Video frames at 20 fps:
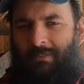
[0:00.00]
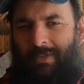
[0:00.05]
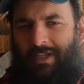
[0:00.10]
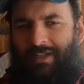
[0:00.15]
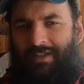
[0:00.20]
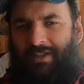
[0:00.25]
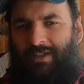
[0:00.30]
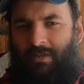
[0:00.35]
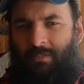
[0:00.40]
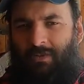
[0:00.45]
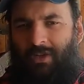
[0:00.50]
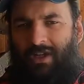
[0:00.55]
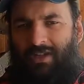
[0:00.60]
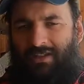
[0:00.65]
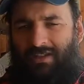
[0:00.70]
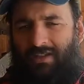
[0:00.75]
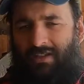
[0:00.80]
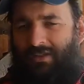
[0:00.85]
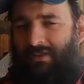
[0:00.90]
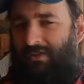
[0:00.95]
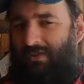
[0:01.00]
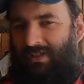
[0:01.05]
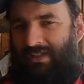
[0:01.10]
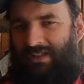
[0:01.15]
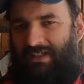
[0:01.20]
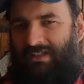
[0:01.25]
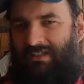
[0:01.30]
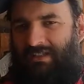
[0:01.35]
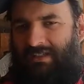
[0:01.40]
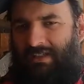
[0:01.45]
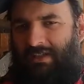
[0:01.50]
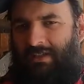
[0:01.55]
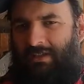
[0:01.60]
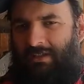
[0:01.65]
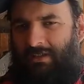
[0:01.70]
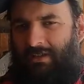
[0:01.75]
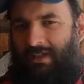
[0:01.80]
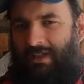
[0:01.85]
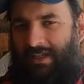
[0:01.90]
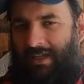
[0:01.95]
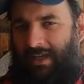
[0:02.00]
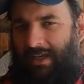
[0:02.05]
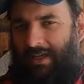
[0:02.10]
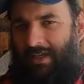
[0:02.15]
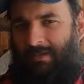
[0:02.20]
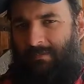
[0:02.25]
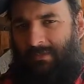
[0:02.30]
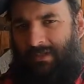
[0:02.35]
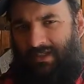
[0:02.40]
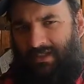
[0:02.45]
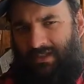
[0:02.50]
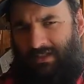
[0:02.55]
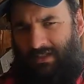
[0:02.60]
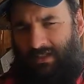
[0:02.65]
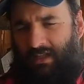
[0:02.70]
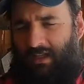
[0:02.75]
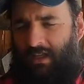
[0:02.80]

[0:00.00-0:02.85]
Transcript: make these processors, Intel and AMD.